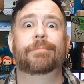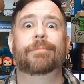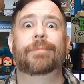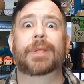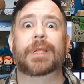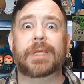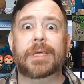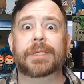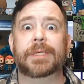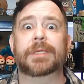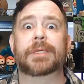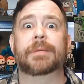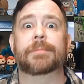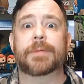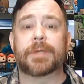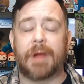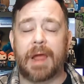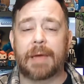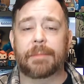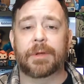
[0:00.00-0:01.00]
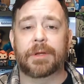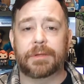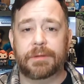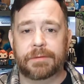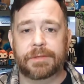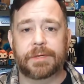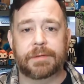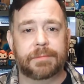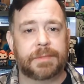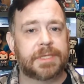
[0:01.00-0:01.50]
Please subscribe on
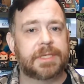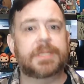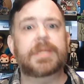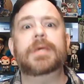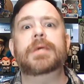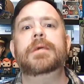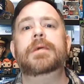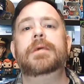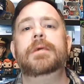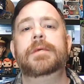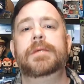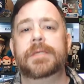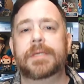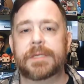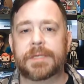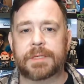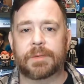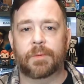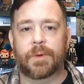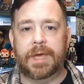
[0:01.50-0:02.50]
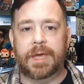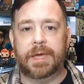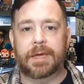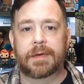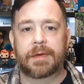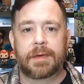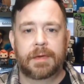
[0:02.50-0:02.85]
YouTube. It's the easiest way